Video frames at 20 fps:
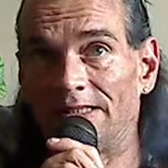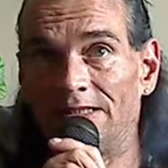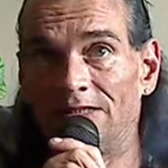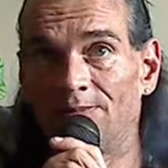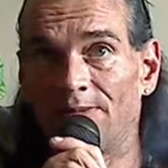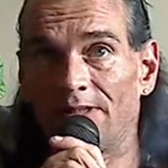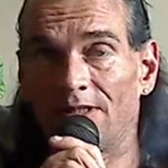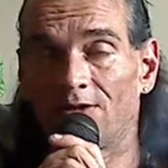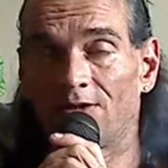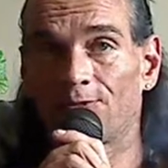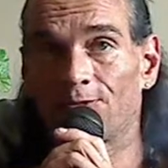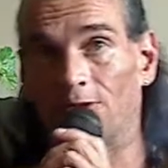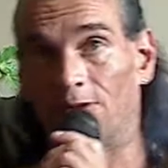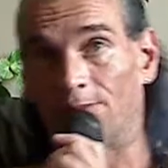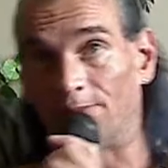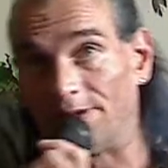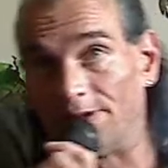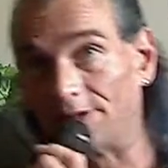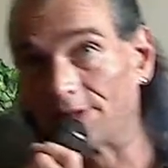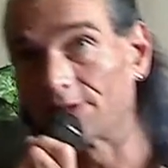email
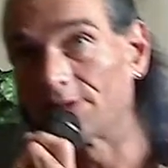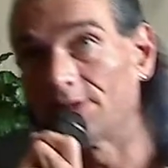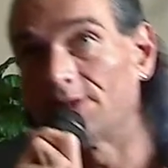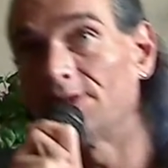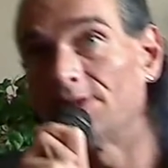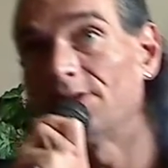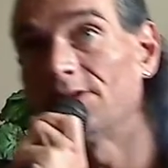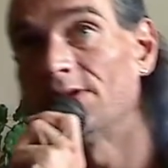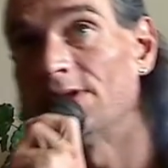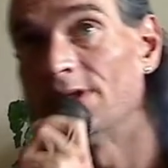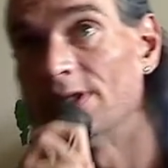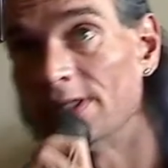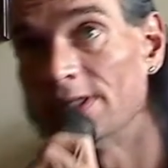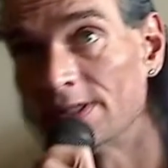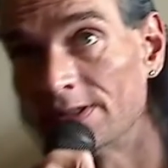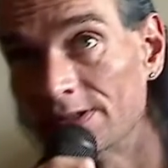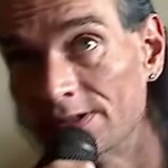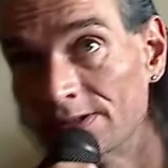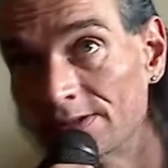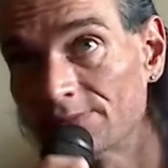from here.
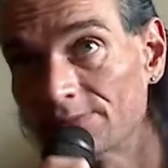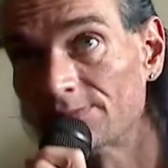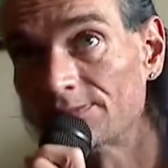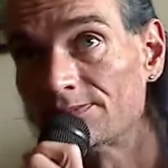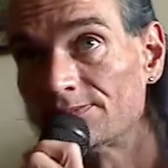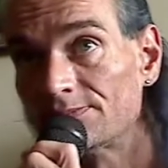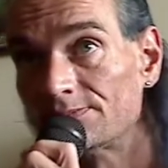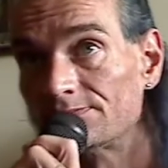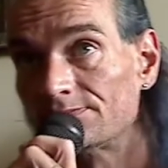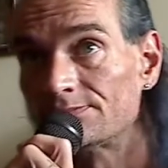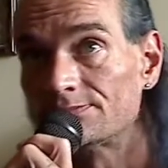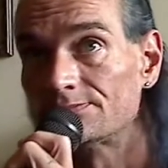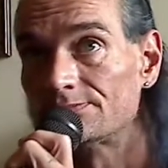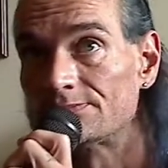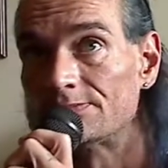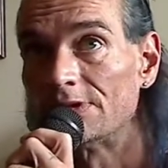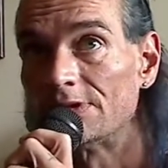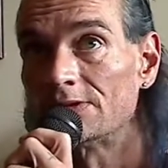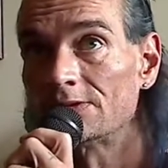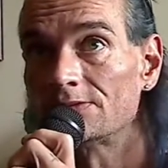And,
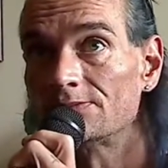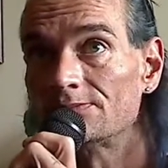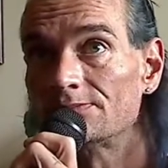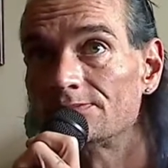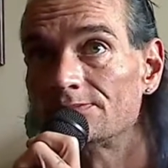well,